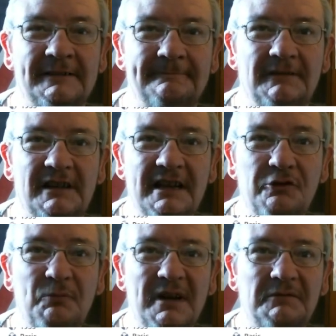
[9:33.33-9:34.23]
And then
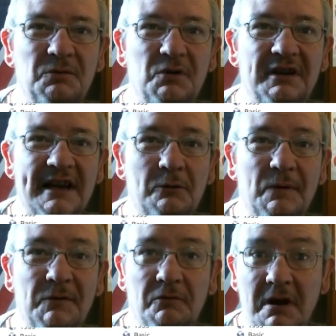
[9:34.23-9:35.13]
you'll be able to work out
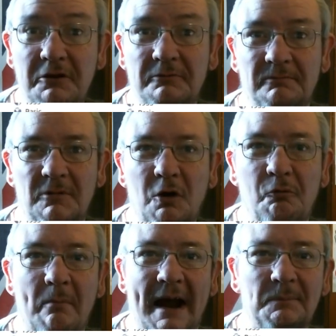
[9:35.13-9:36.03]
with your own
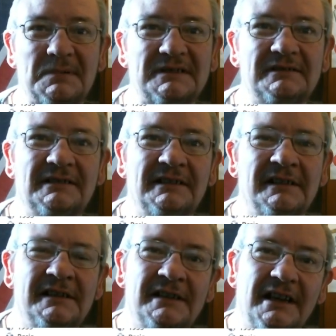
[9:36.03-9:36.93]
old maps
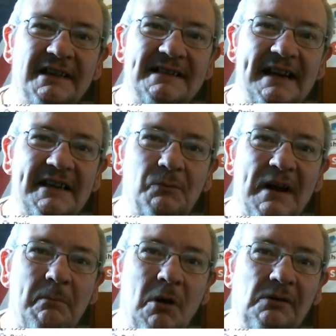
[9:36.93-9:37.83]
exactly
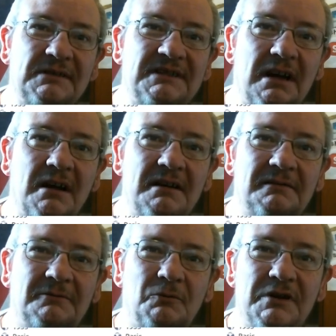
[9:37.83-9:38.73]
where ponds are
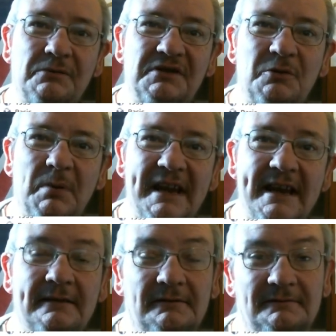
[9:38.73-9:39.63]
or used to
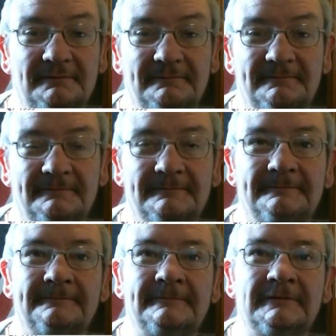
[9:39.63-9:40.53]
be,
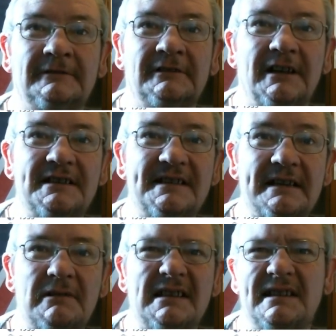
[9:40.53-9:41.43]
and say
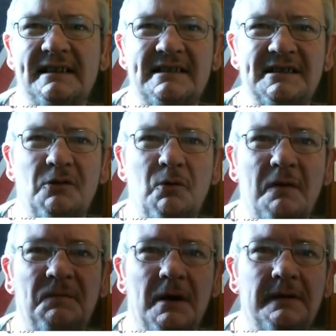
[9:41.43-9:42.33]
let's call it a
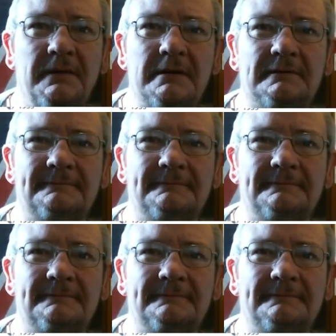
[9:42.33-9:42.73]
fiver.